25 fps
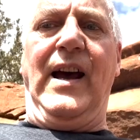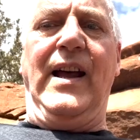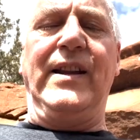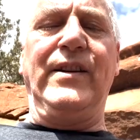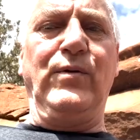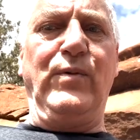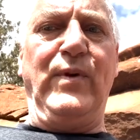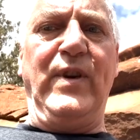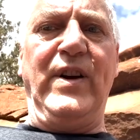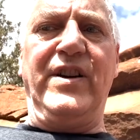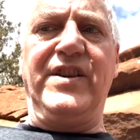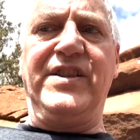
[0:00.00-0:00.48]
And
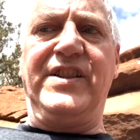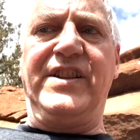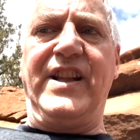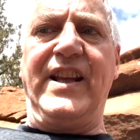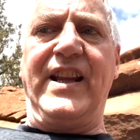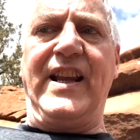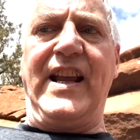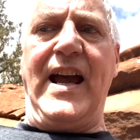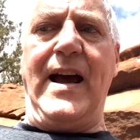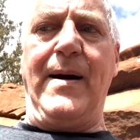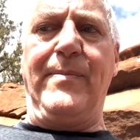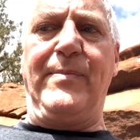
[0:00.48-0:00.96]
the weirdest
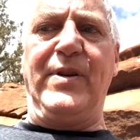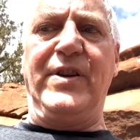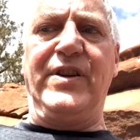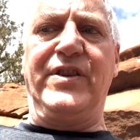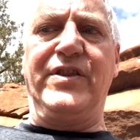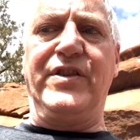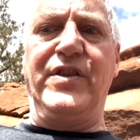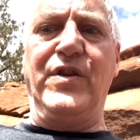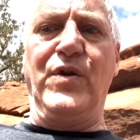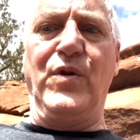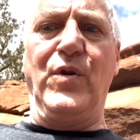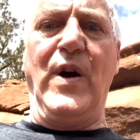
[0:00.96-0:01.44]
thing
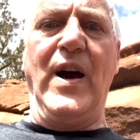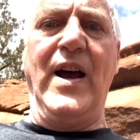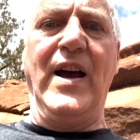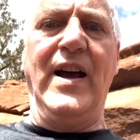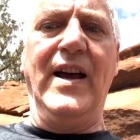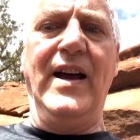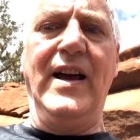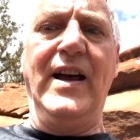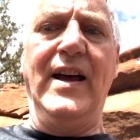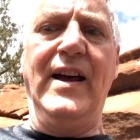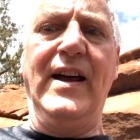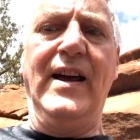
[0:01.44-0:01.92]
happened too,
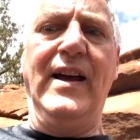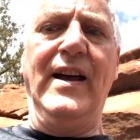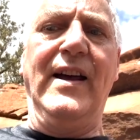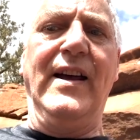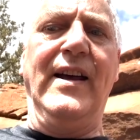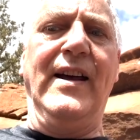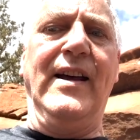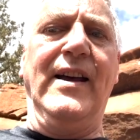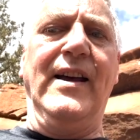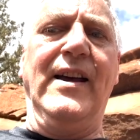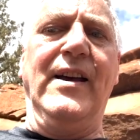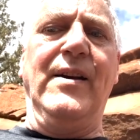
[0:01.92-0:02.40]

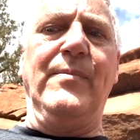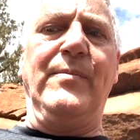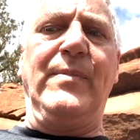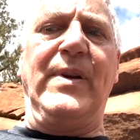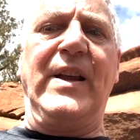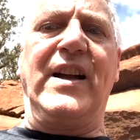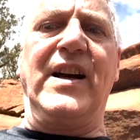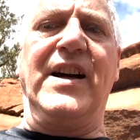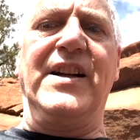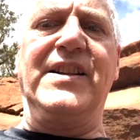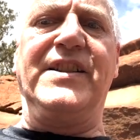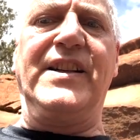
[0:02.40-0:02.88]

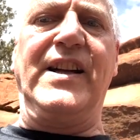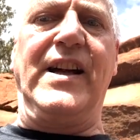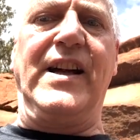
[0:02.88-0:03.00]
because